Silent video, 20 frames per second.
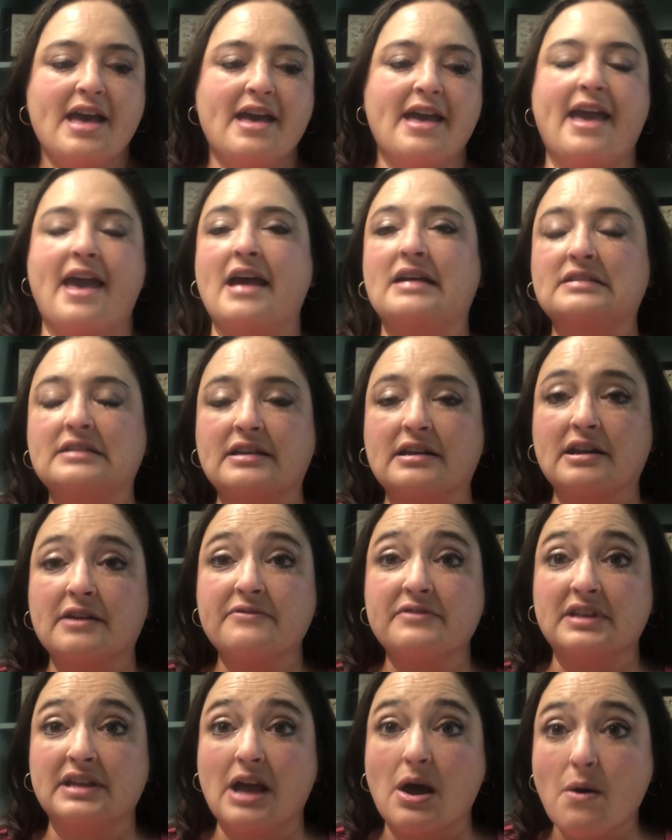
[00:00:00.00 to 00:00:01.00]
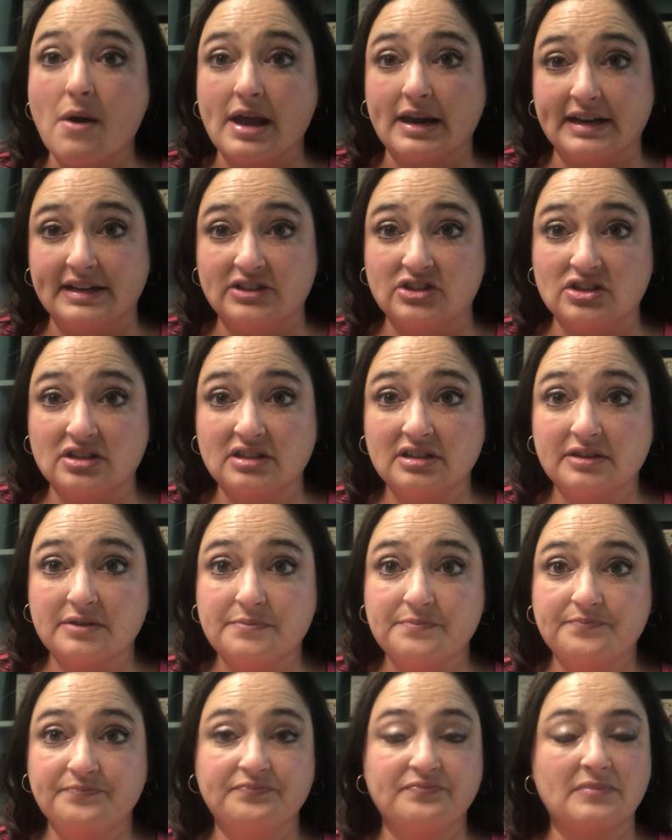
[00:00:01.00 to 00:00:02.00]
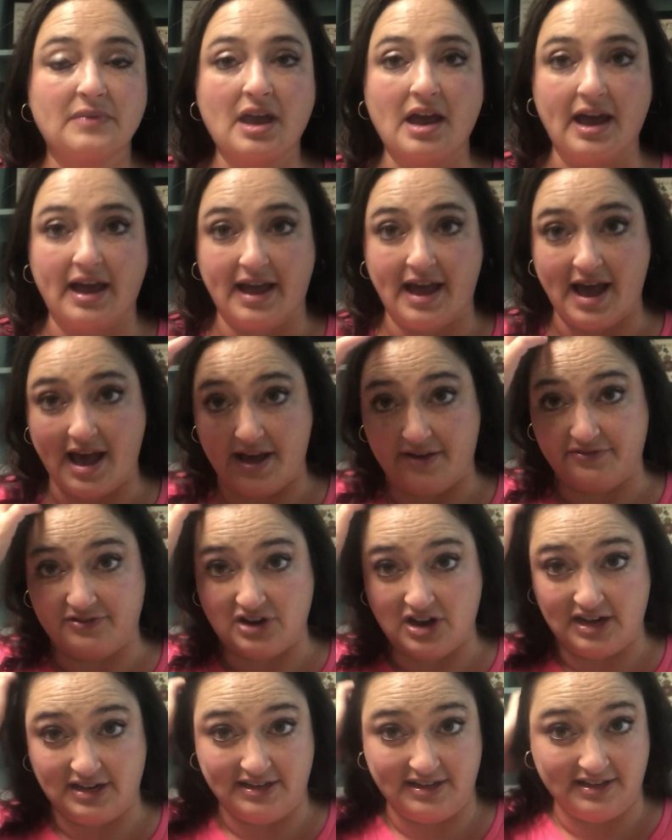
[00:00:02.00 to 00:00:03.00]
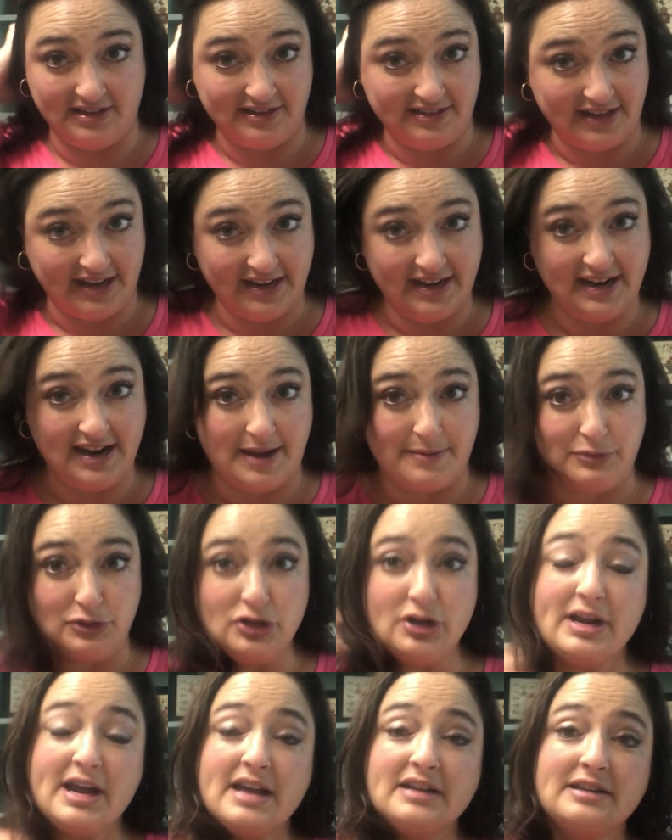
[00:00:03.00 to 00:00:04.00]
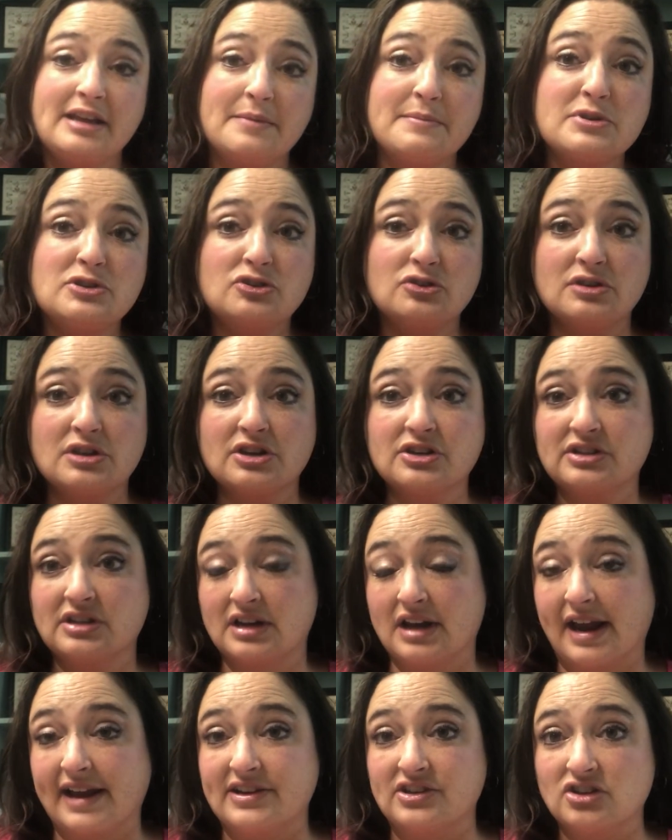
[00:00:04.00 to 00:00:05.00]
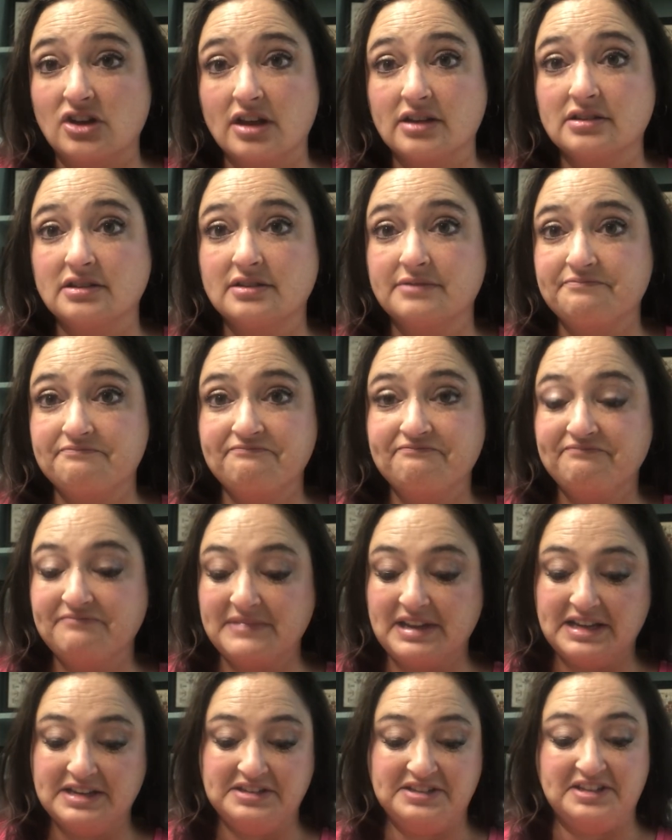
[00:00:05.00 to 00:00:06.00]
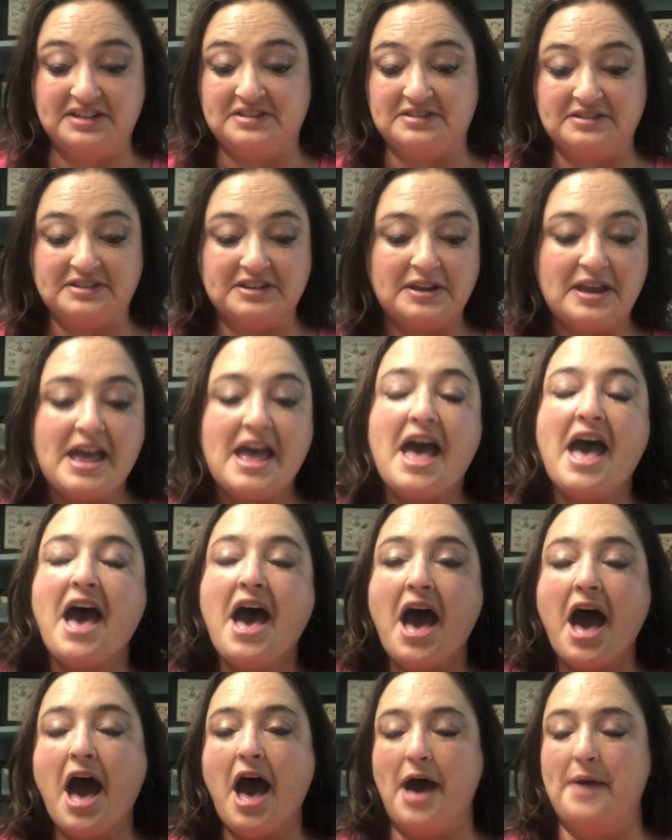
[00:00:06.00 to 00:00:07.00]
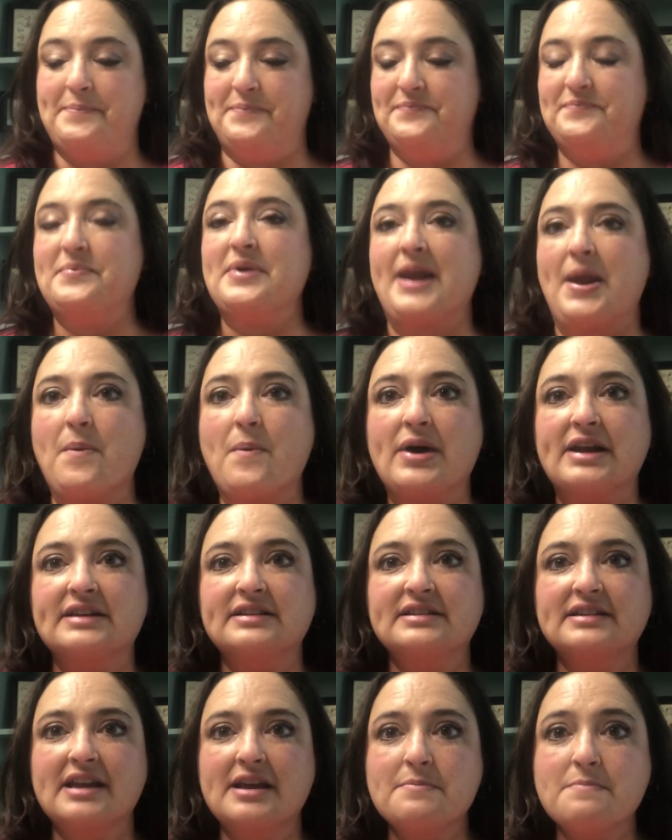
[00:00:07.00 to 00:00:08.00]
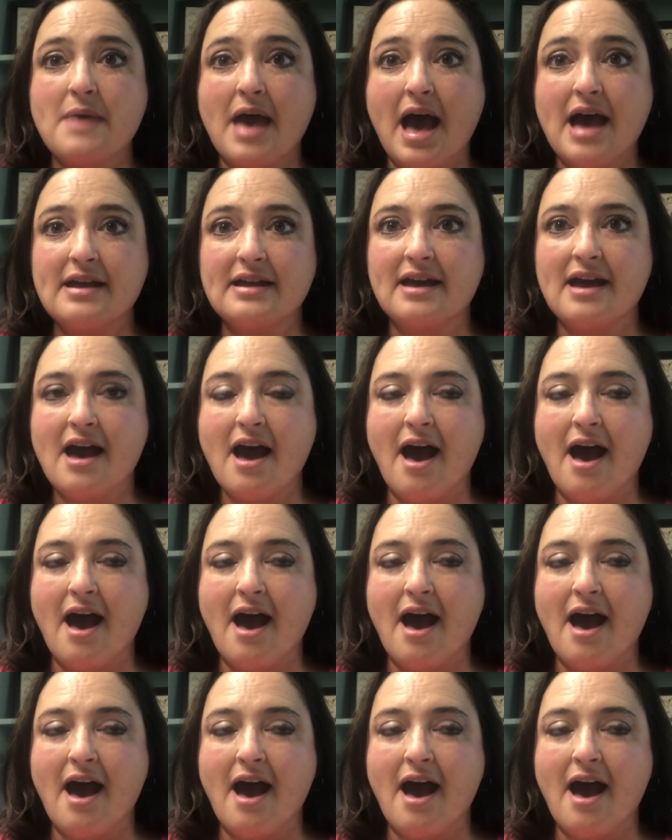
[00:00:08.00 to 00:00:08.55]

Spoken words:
and get everything out, and I have not done it. I'm sure I had time in 2 years, and I just didn't. But I wanted to come back.